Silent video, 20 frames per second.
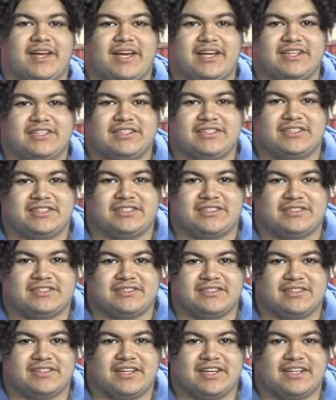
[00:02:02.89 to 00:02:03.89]

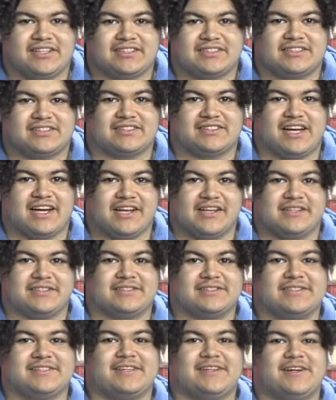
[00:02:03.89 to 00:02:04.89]
HS
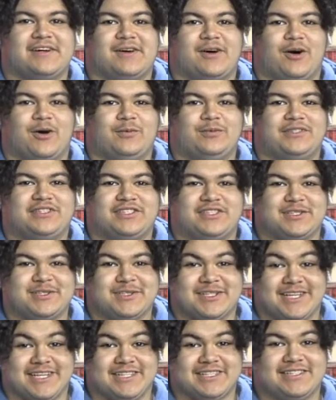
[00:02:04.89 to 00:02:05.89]
Science. Hope to see you
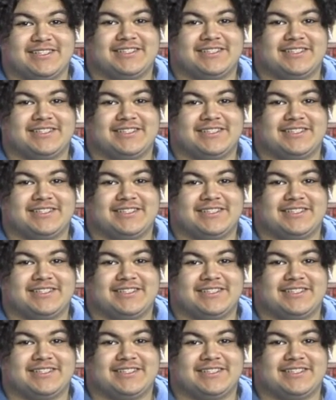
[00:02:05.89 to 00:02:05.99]
there.